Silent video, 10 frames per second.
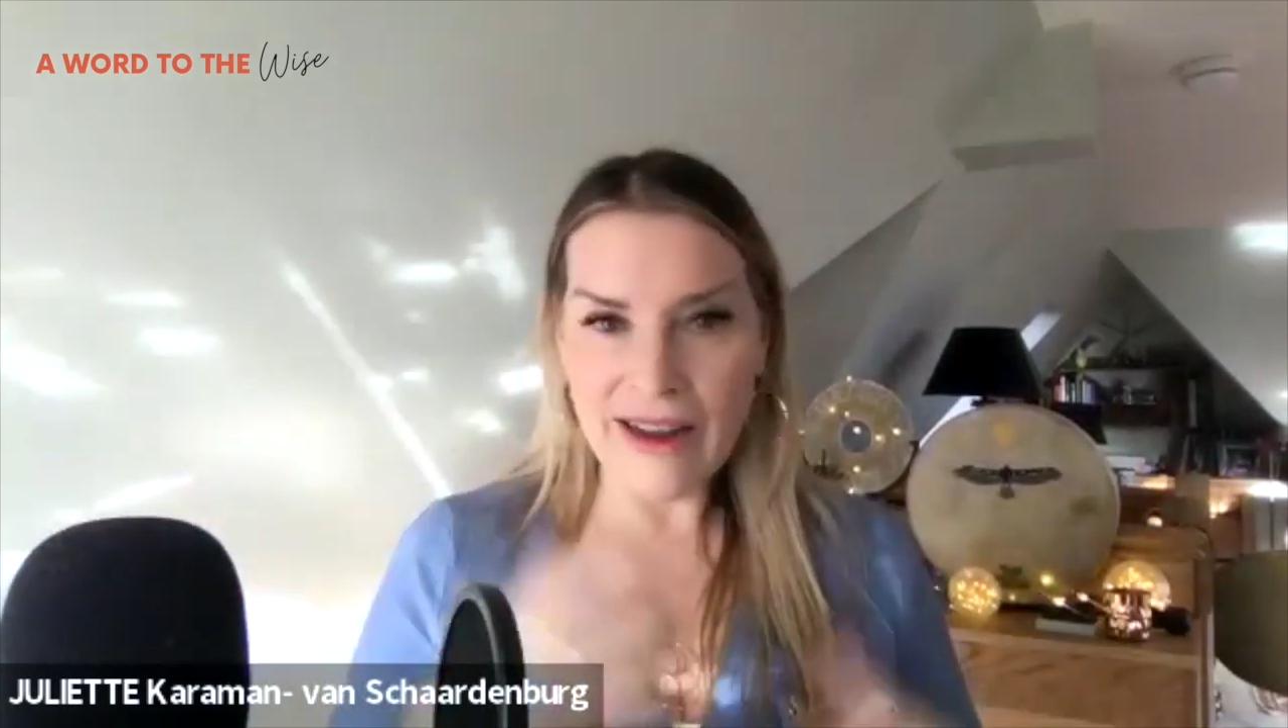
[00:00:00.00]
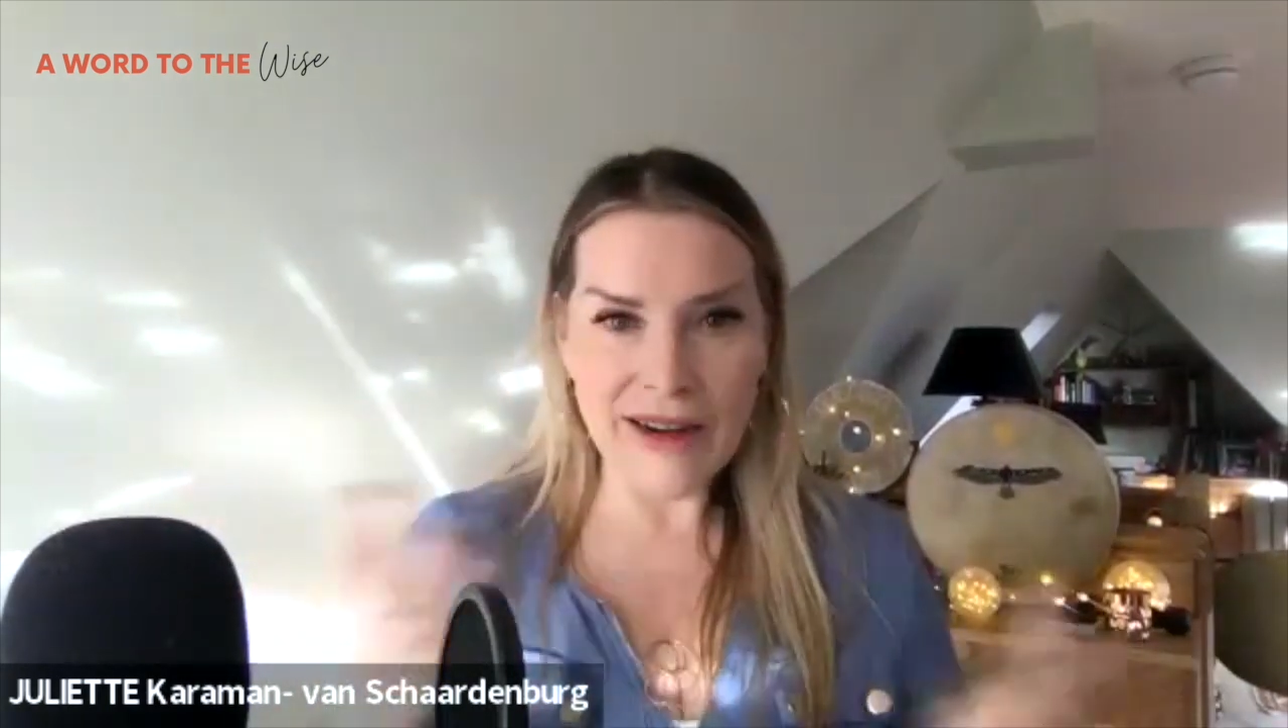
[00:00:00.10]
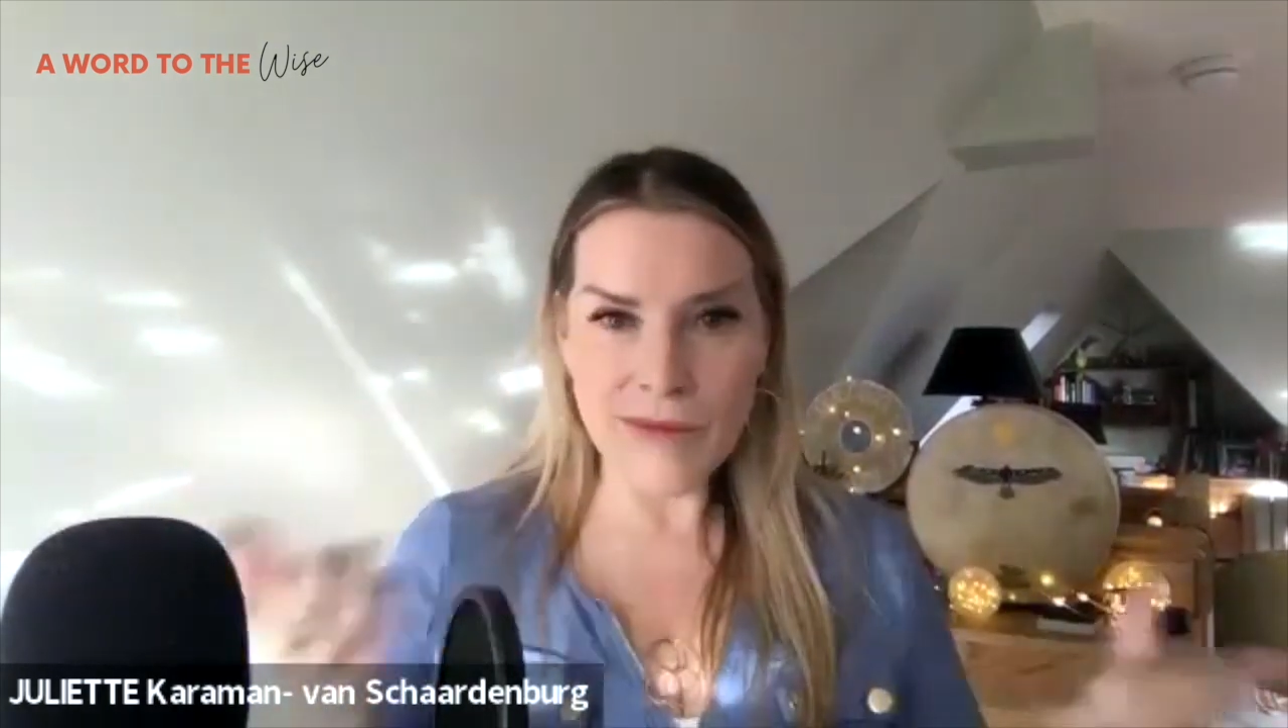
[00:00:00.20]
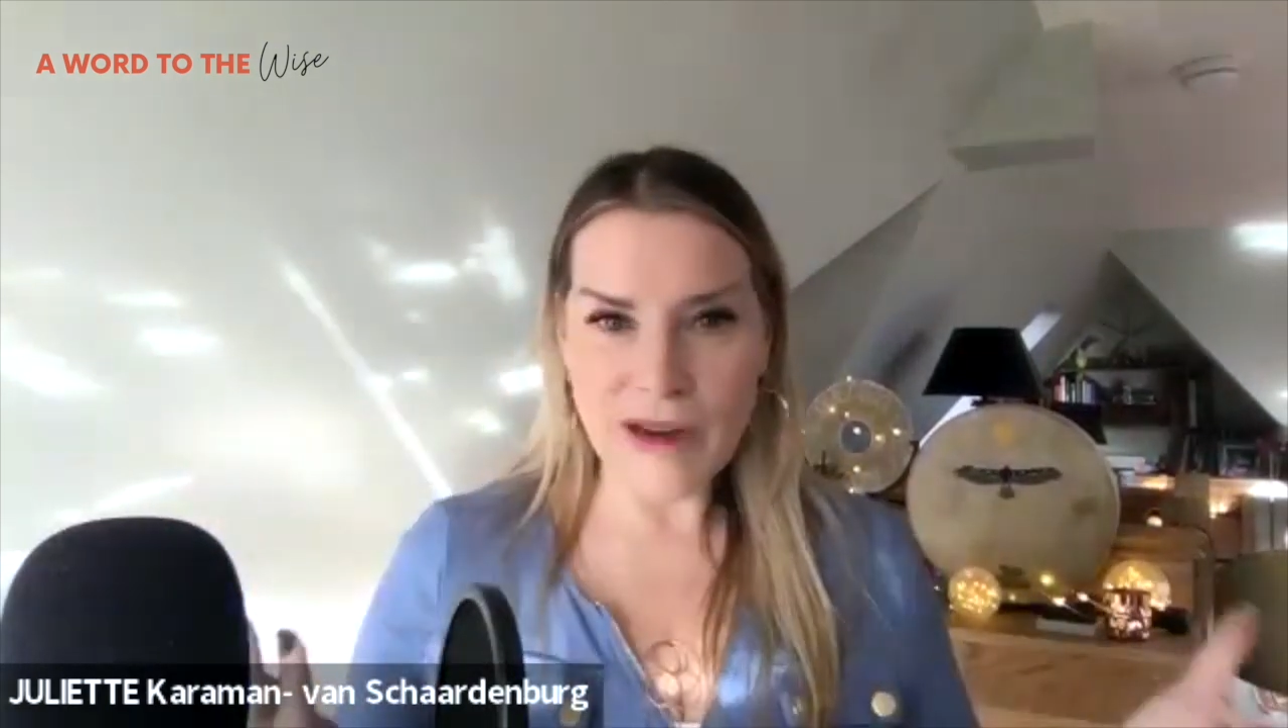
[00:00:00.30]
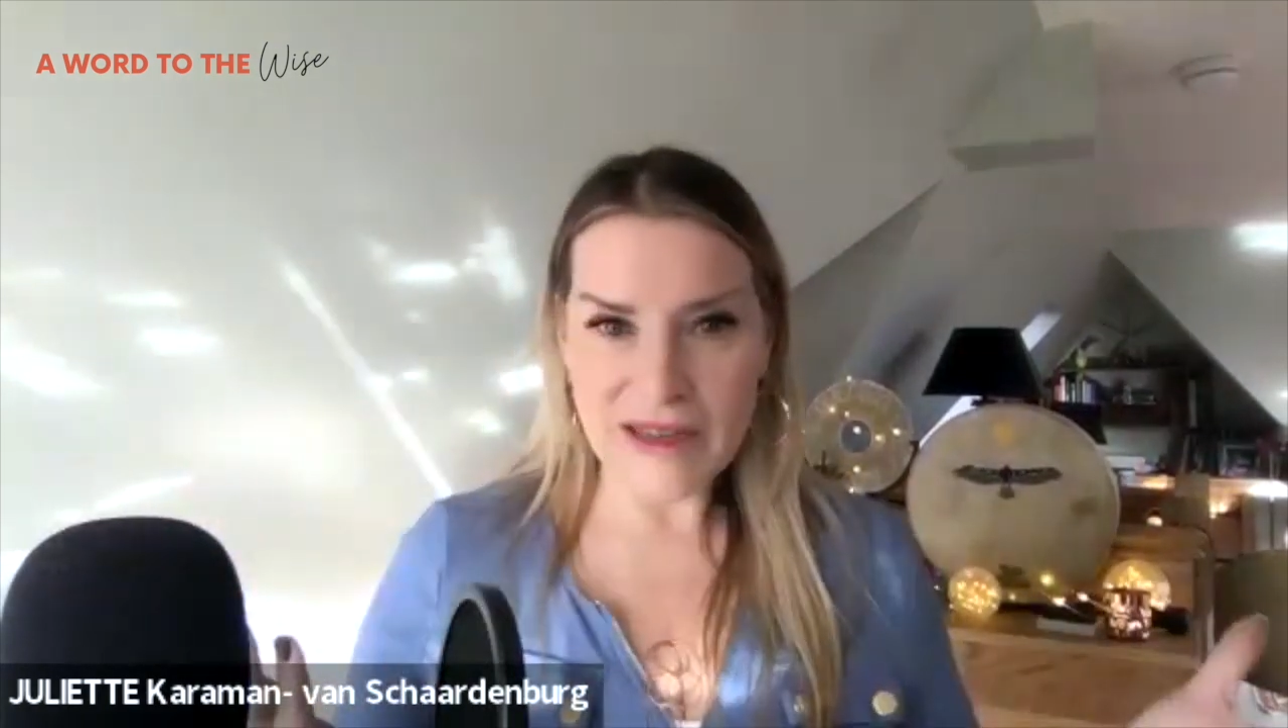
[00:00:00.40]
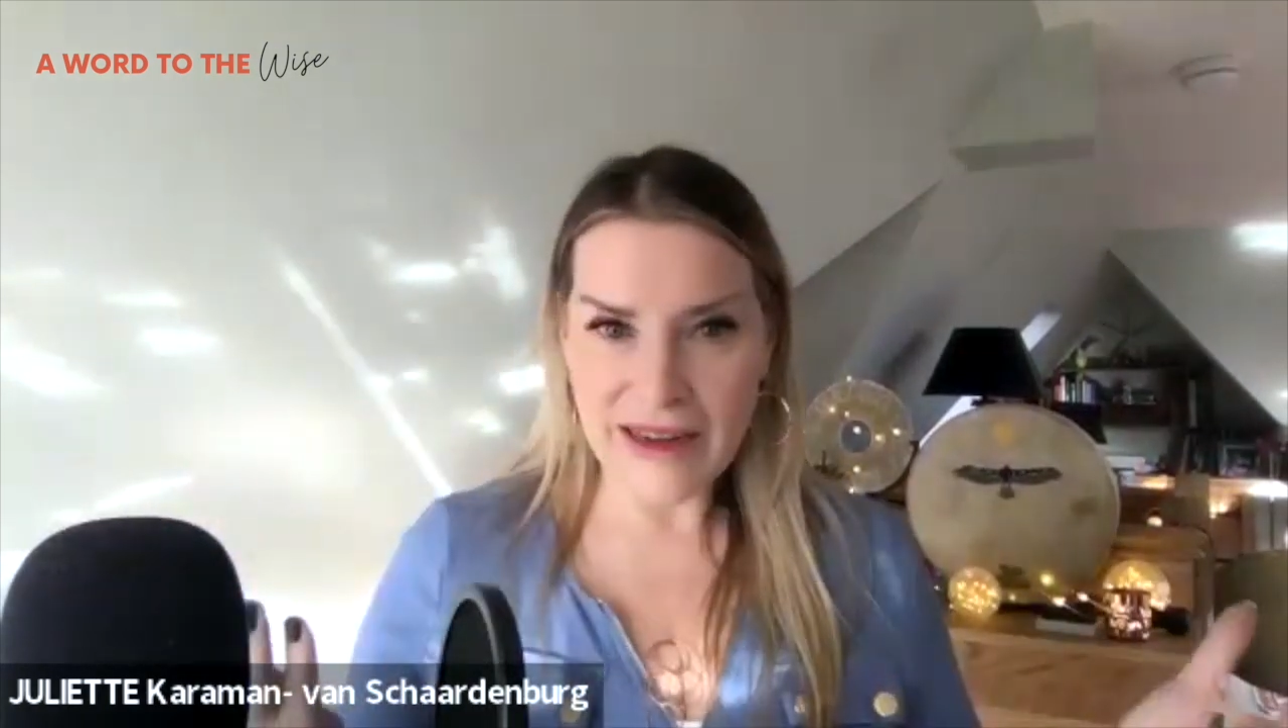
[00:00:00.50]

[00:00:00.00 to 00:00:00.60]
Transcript: at a much